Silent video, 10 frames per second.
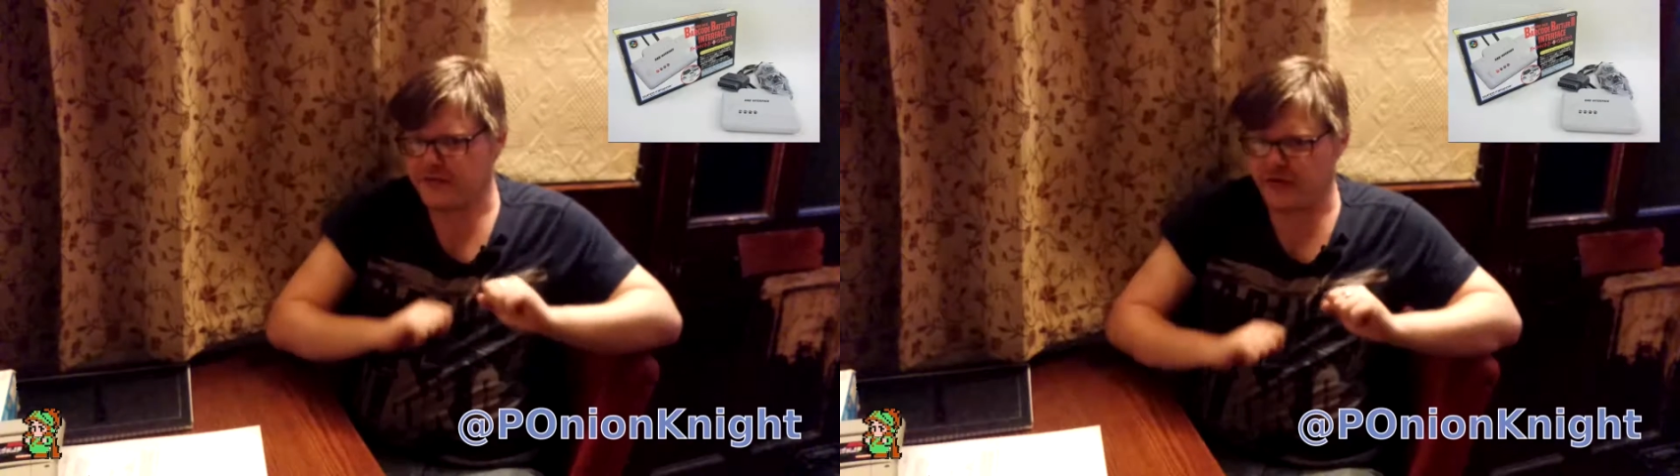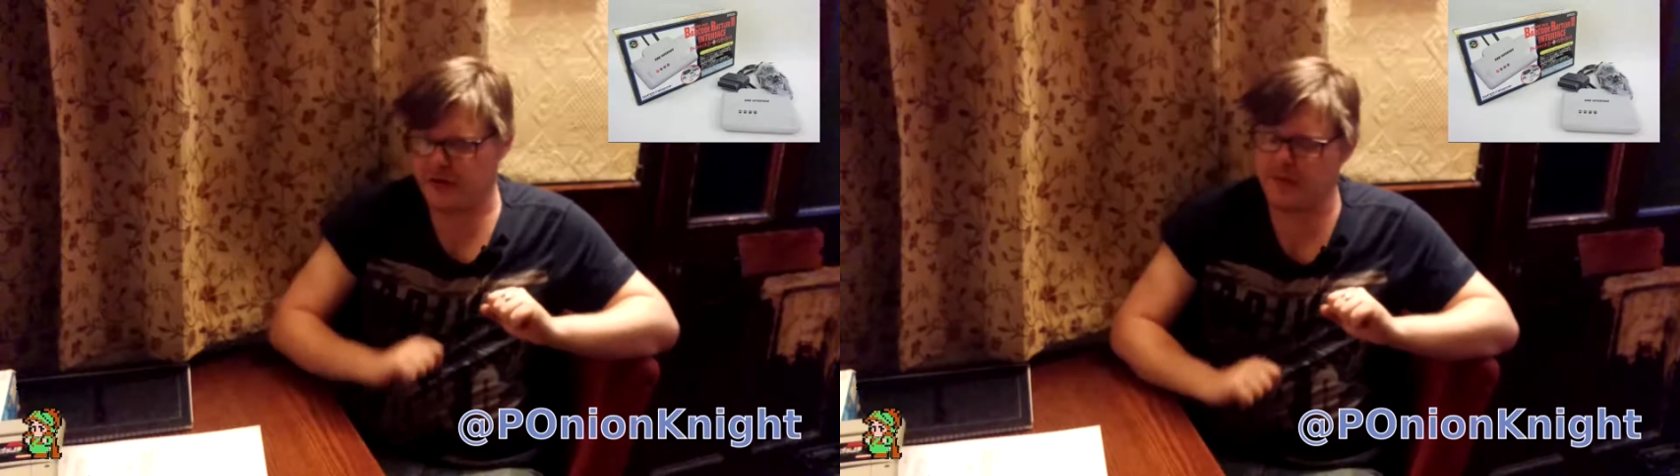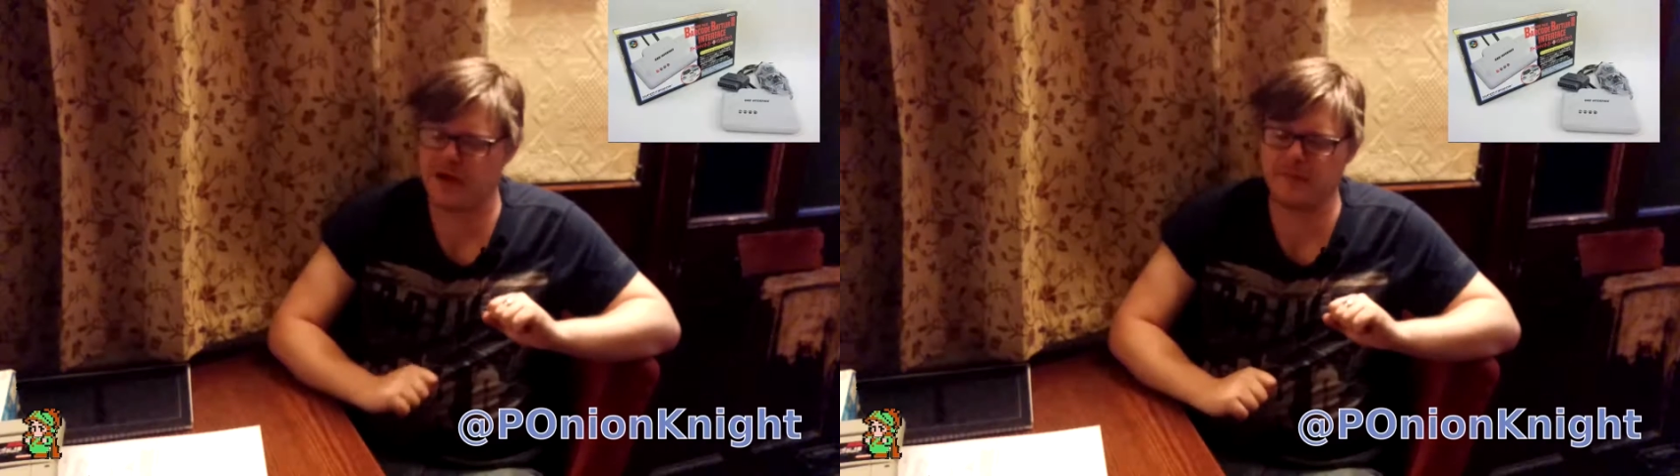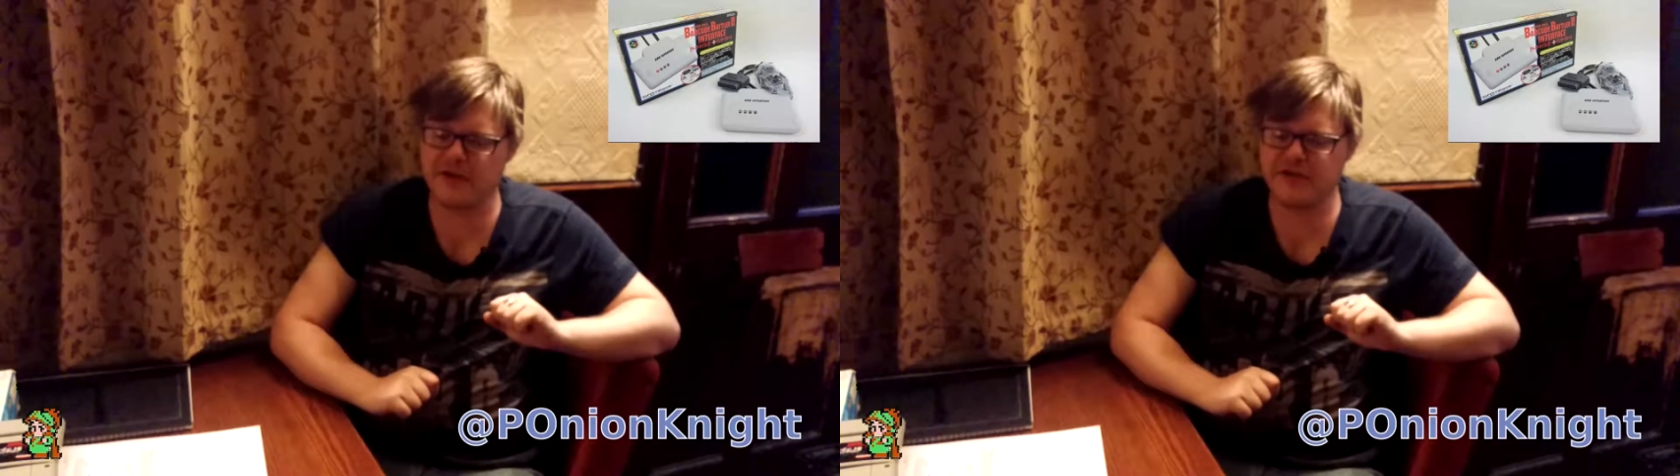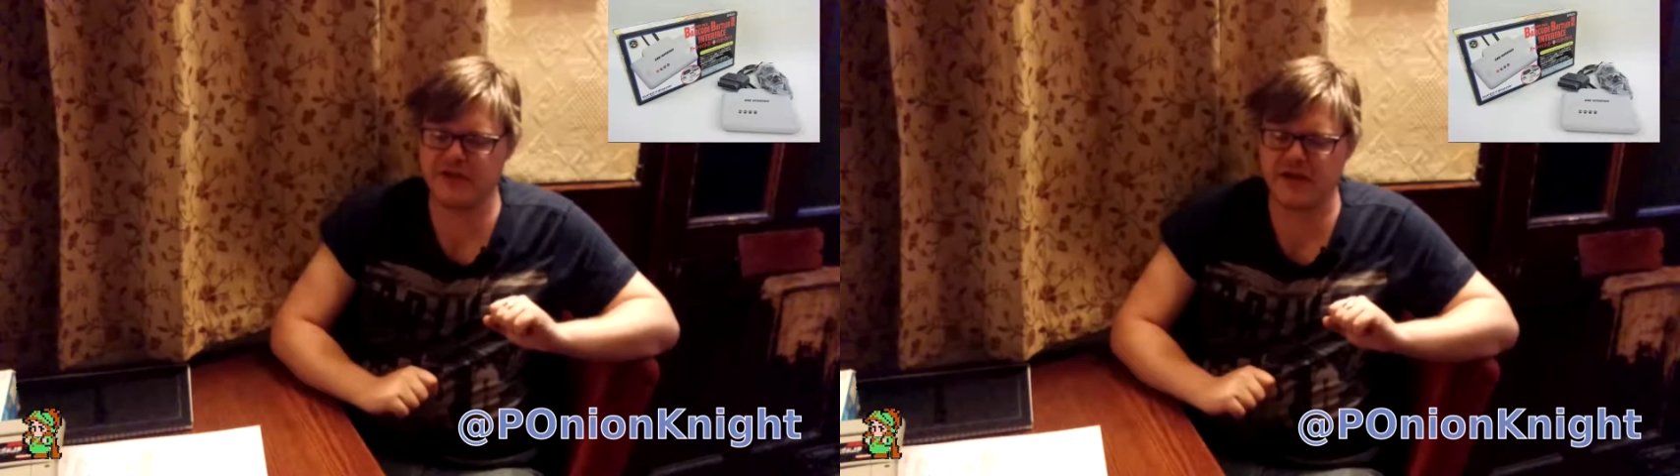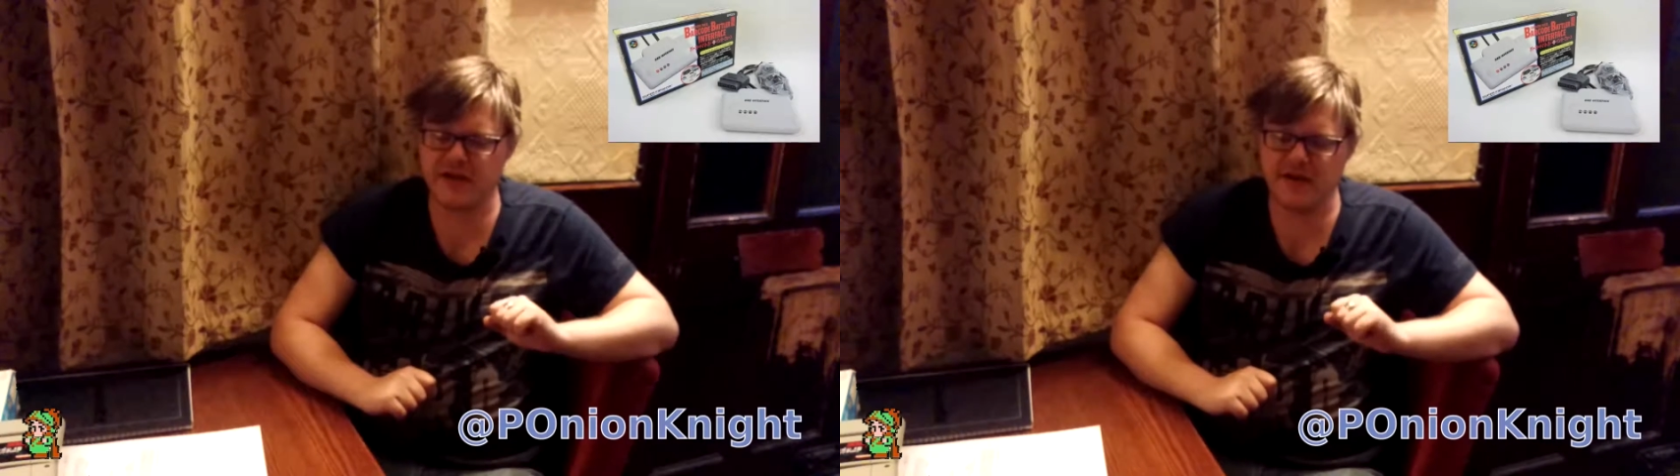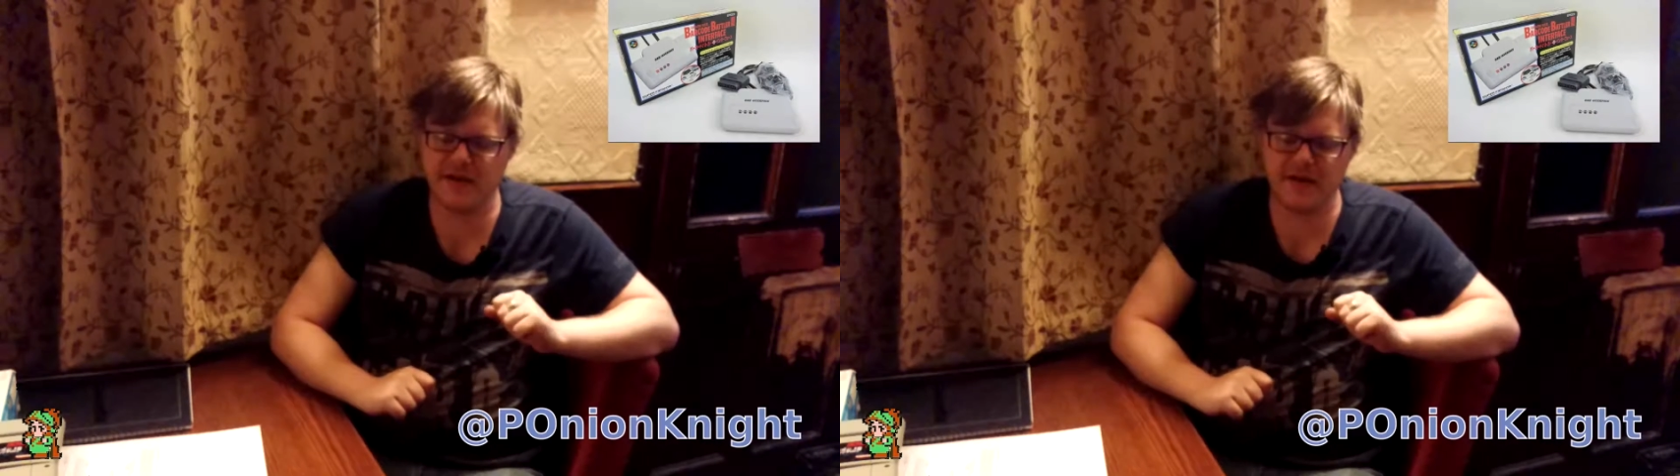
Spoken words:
type RPG